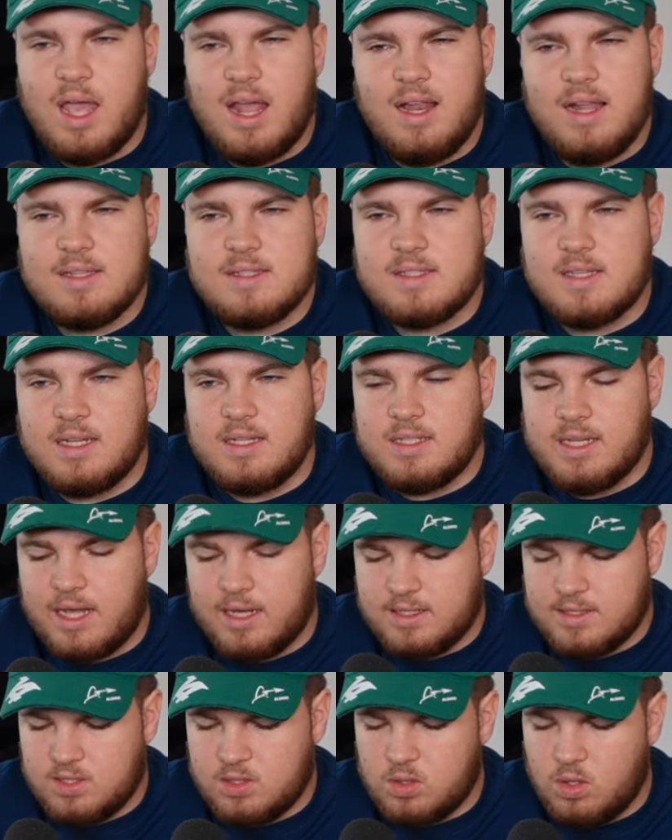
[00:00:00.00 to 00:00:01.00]
and let's say
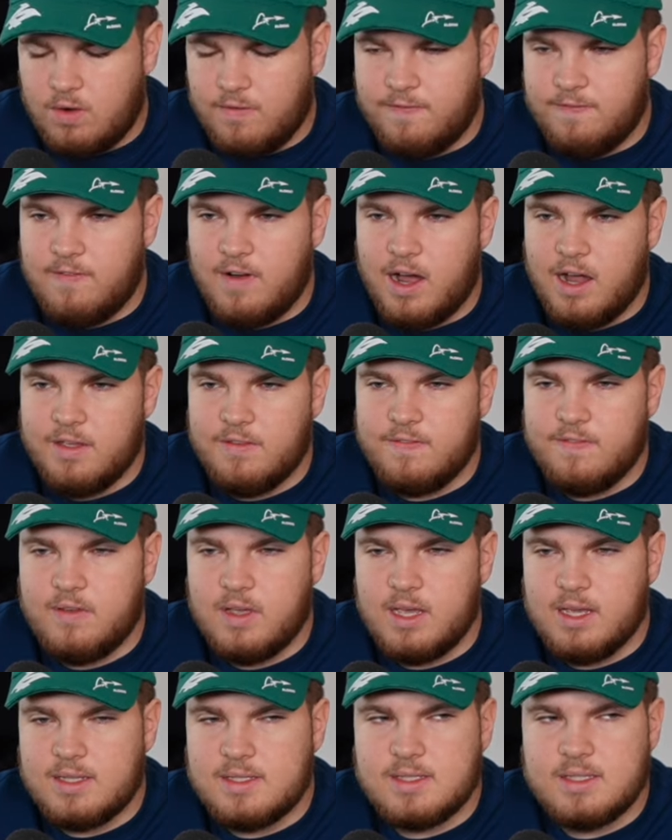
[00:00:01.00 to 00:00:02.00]
text of
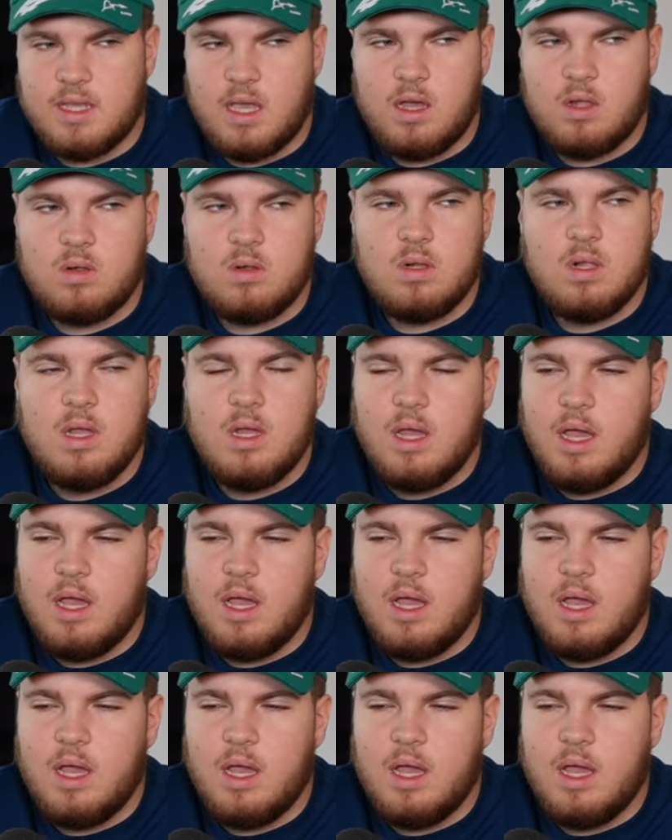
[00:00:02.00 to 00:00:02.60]
5xl